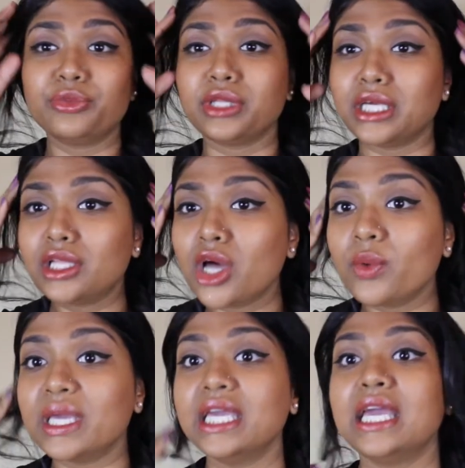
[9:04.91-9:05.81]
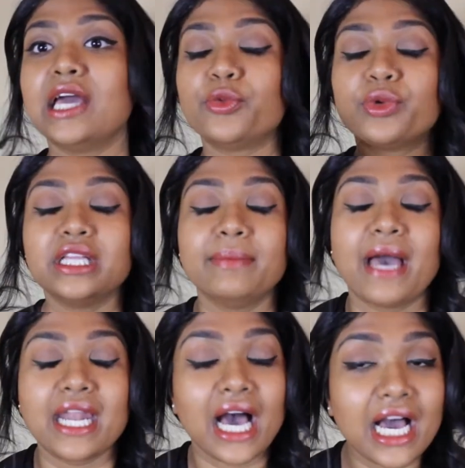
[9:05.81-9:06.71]
really glowy, and really
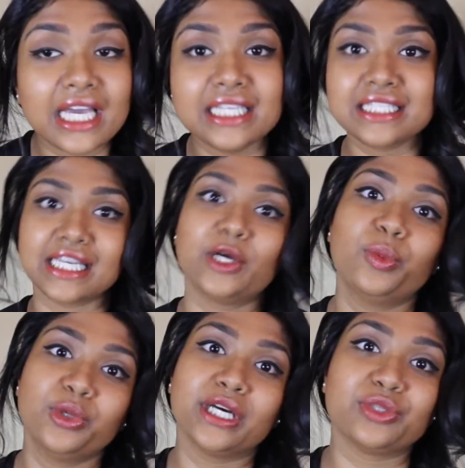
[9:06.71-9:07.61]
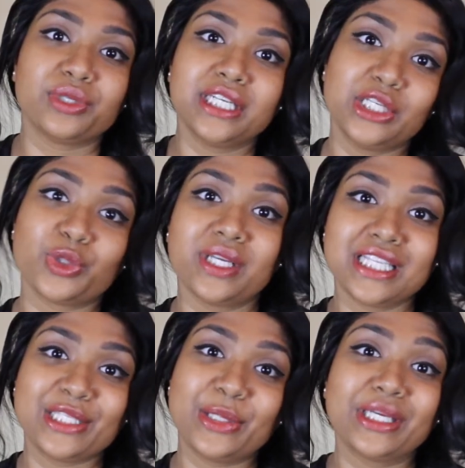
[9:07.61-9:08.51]
matte eyes. I hope you guys really enjoy
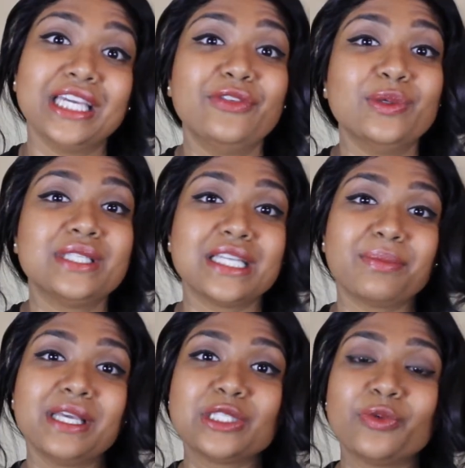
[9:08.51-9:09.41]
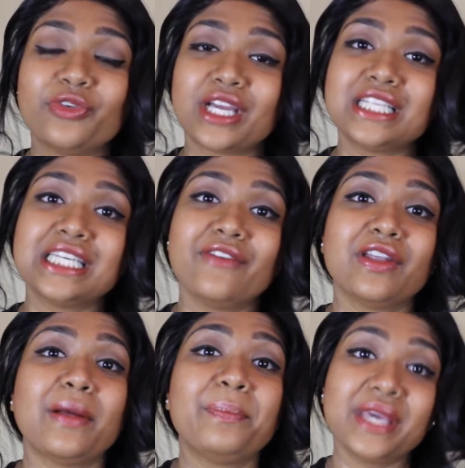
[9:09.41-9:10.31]
this look. If you did, please don't forget to give
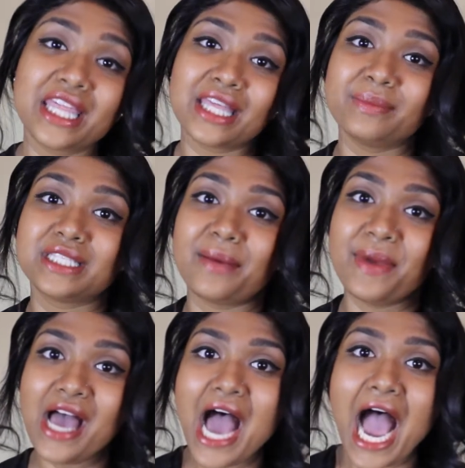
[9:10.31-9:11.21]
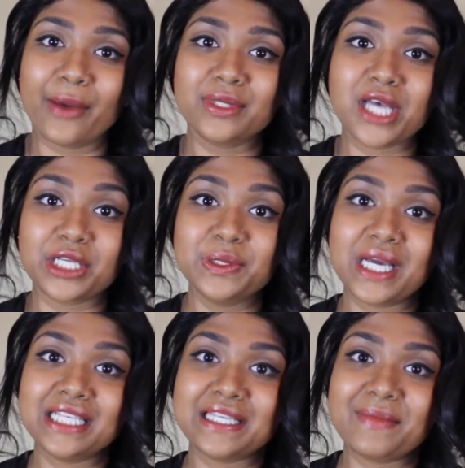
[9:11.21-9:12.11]
it a big thumbs up. I will talk to you
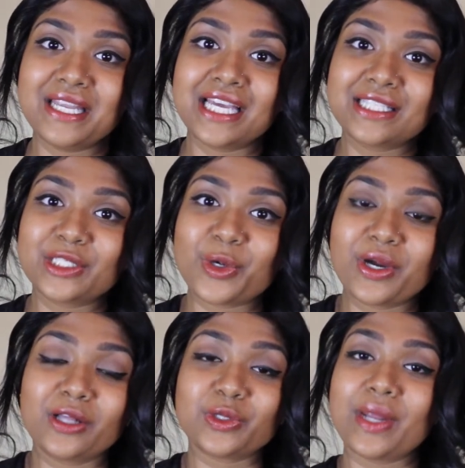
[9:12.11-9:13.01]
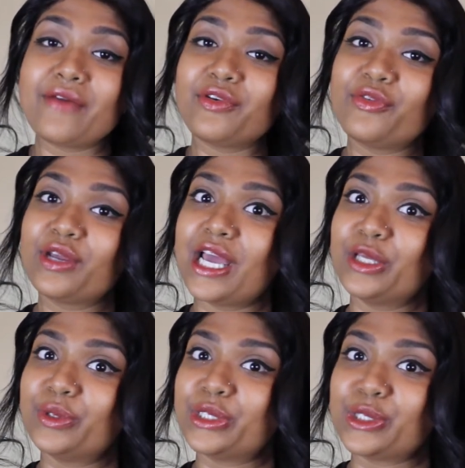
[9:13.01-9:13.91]
guys in my next tutorial. Don't ever forget,
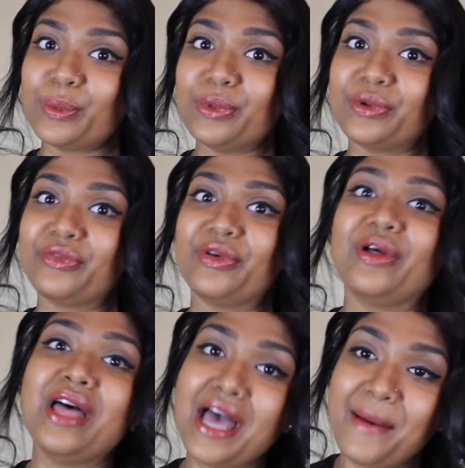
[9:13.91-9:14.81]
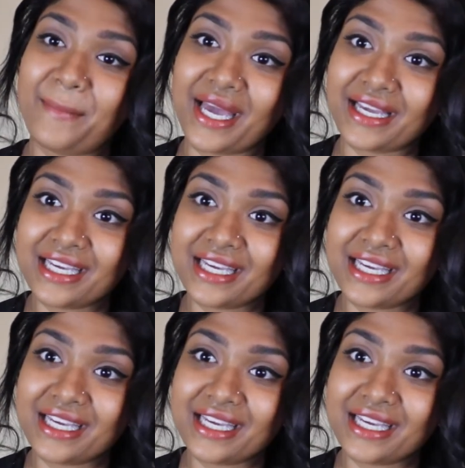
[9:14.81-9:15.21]
you are so beautiful. Bye